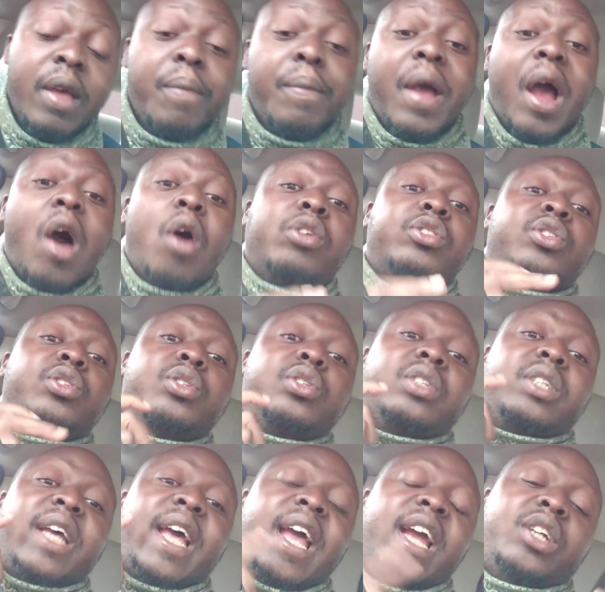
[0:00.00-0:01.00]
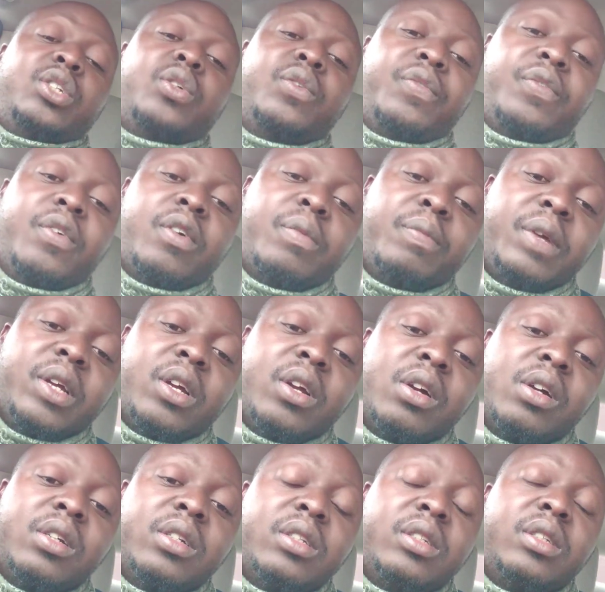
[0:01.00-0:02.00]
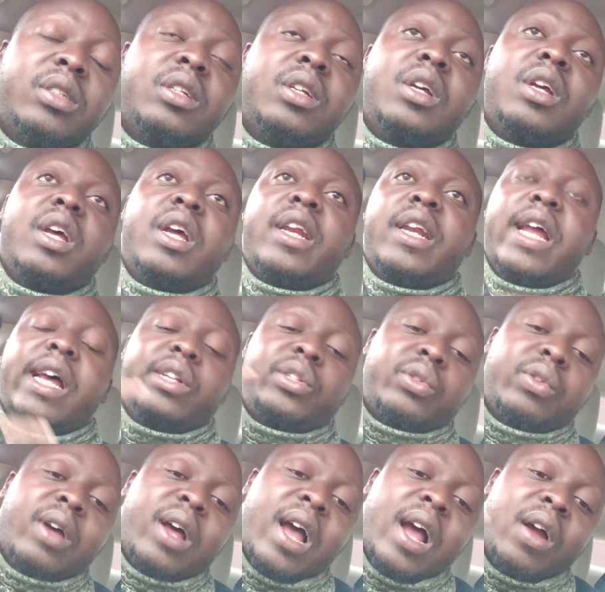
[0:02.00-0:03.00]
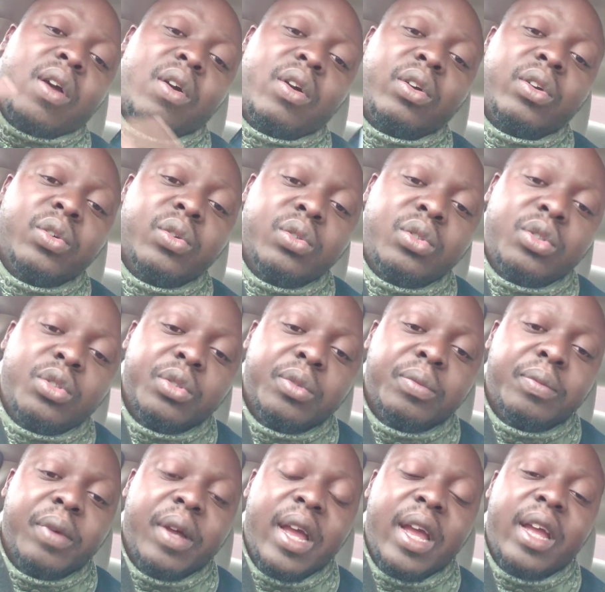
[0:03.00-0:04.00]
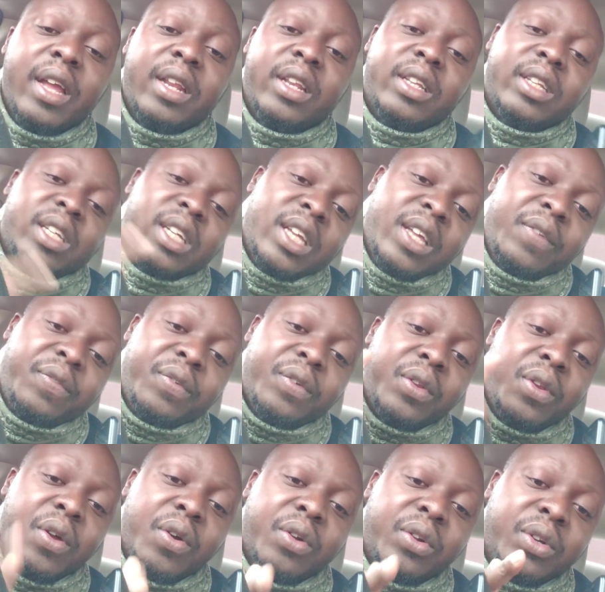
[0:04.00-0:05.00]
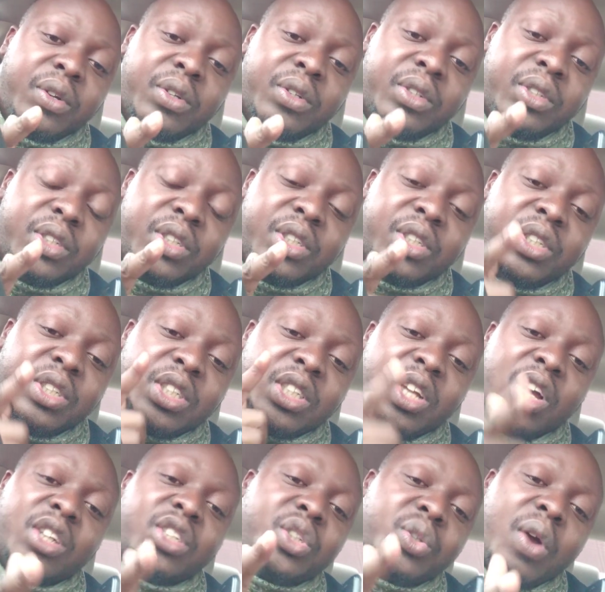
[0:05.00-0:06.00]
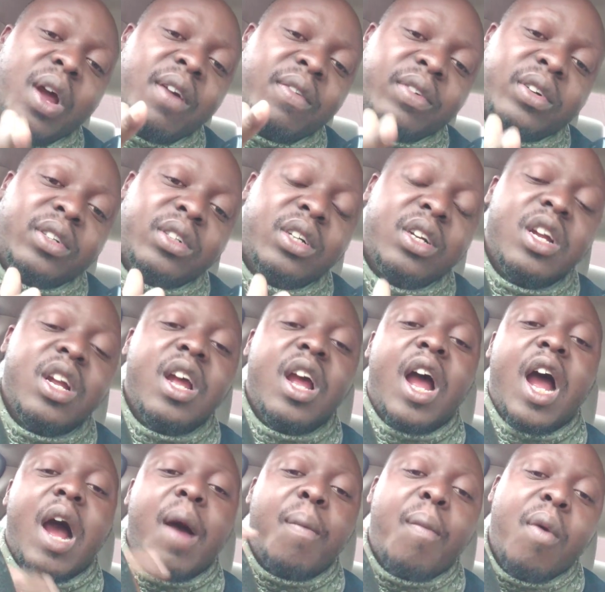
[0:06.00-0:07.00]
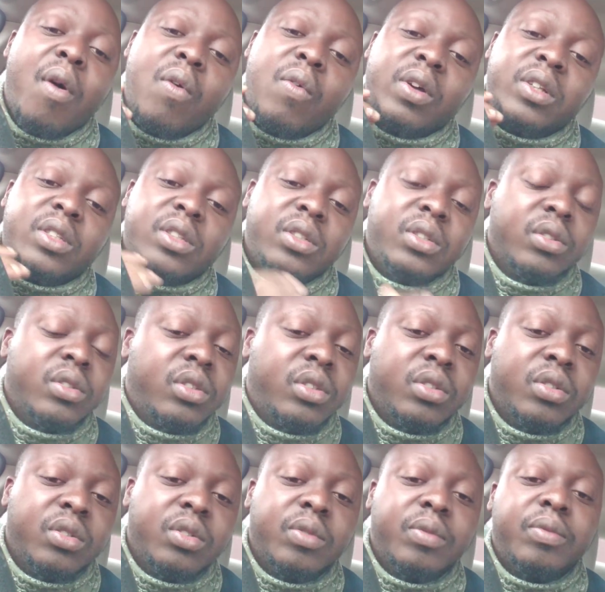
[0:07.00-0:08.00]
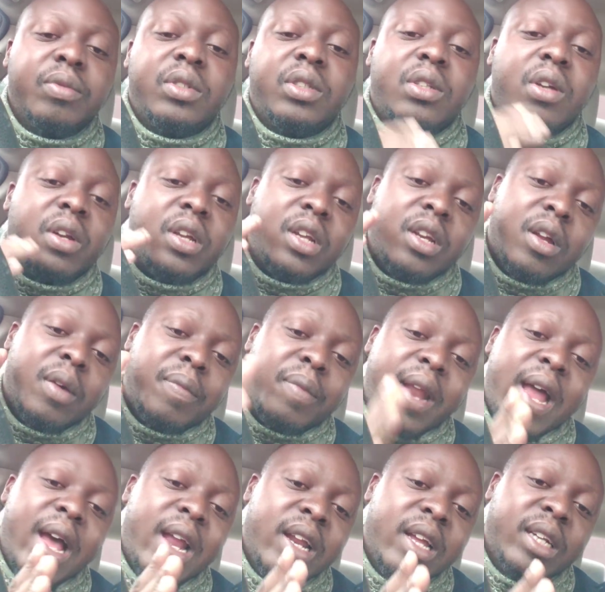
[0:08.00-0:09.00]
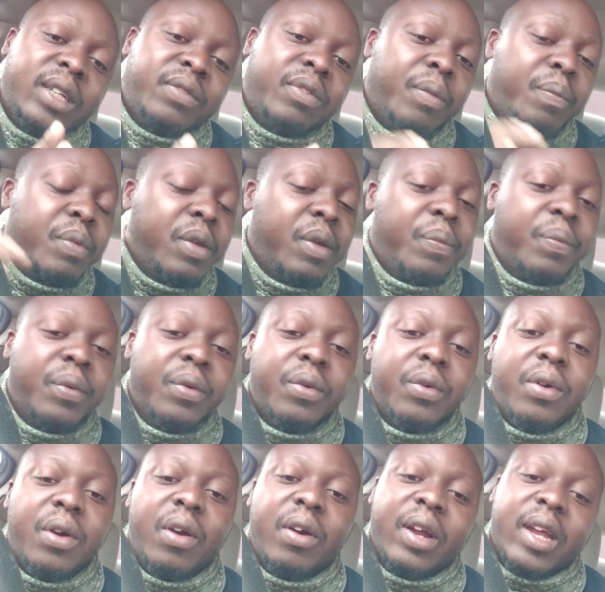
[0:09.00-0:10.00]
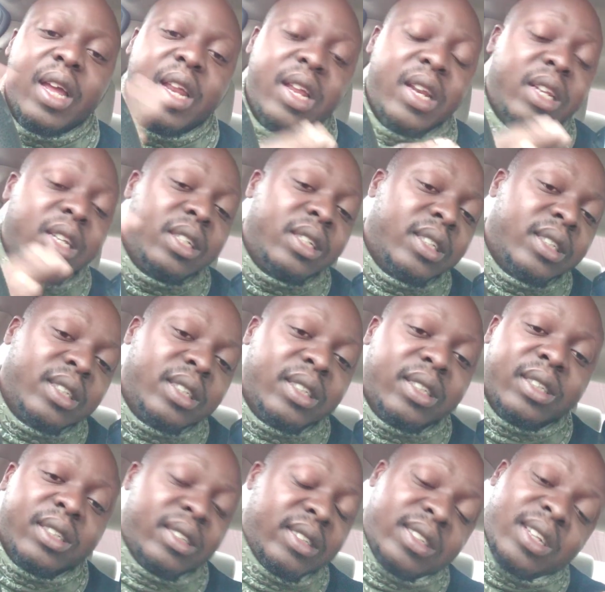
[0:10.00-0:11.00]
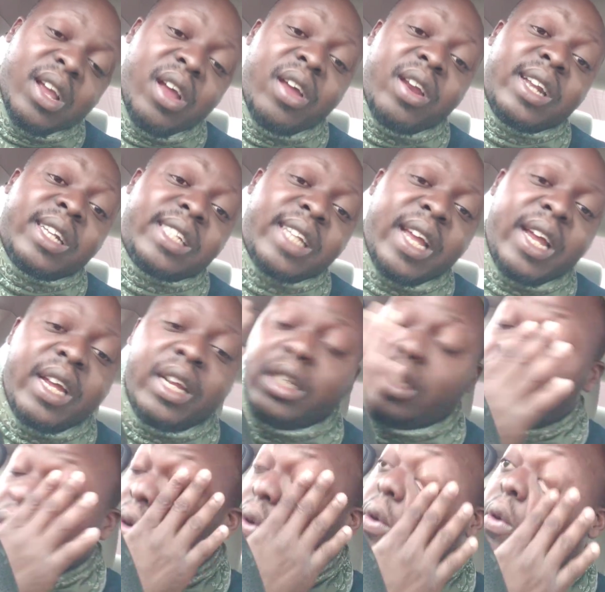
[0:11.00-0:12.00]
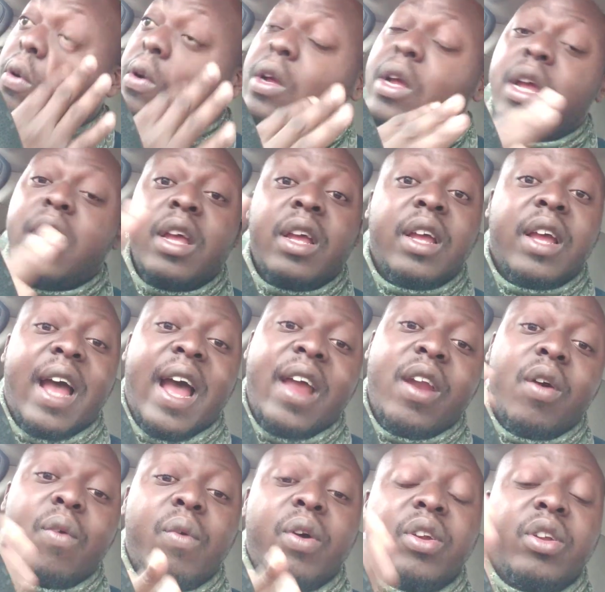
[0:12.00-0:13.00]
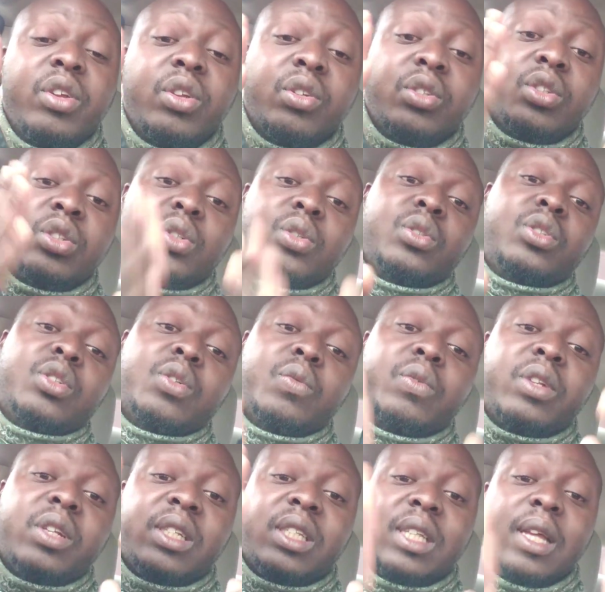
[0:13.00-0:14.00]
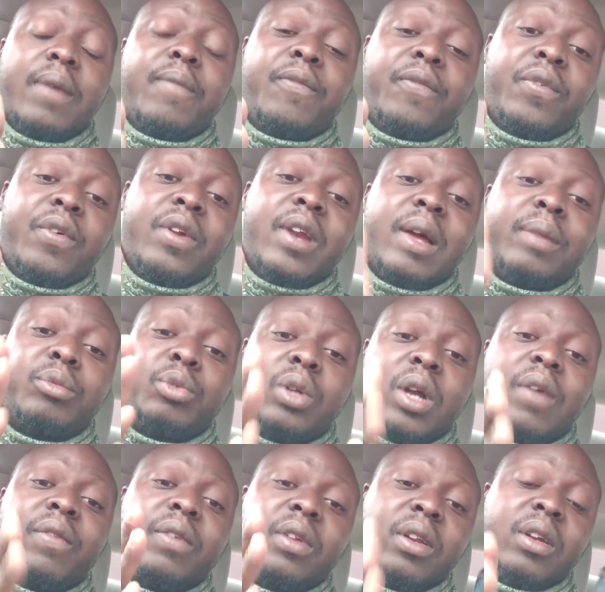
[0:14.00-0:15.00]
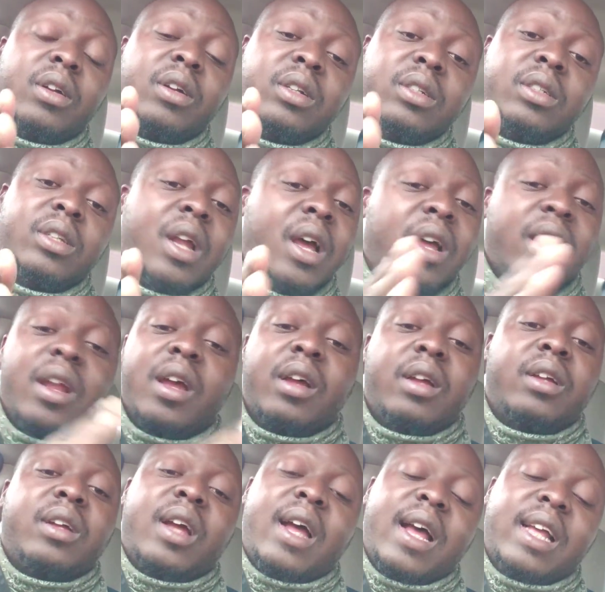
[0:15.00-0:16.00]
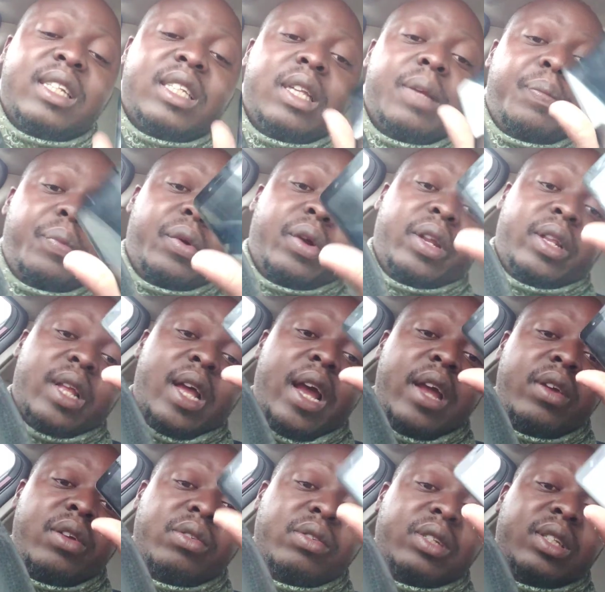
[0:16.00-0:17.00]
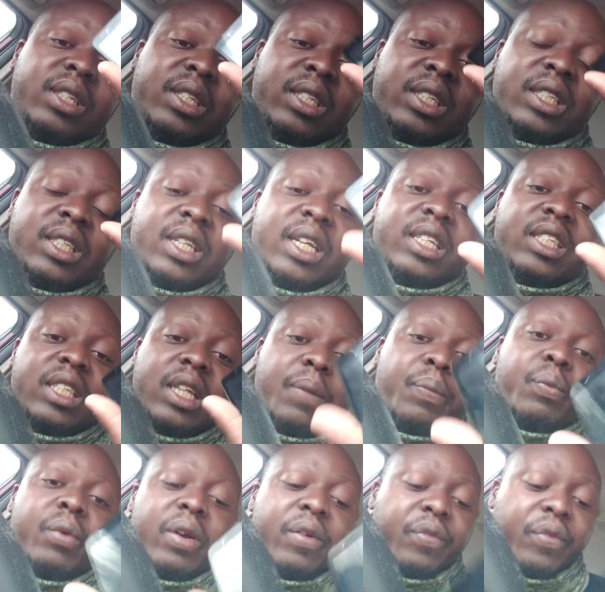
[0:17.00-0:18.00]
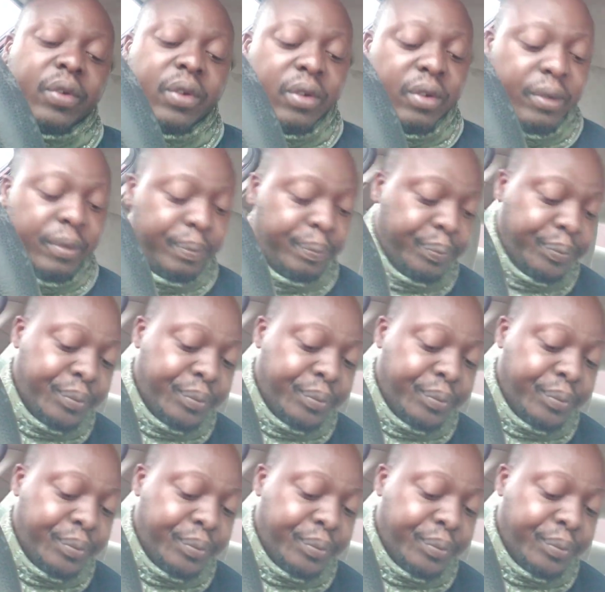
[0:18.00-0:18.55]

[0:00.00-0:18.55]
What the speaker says: But I also use the extra phone because that's why I go on YouTube. And if you know the search driver, I'm always on YouTube sucking up knowledge from people or getting entertained. So I don't want to use YouTube with the same phone I'm driving on. No, I separate. I use this separate phone.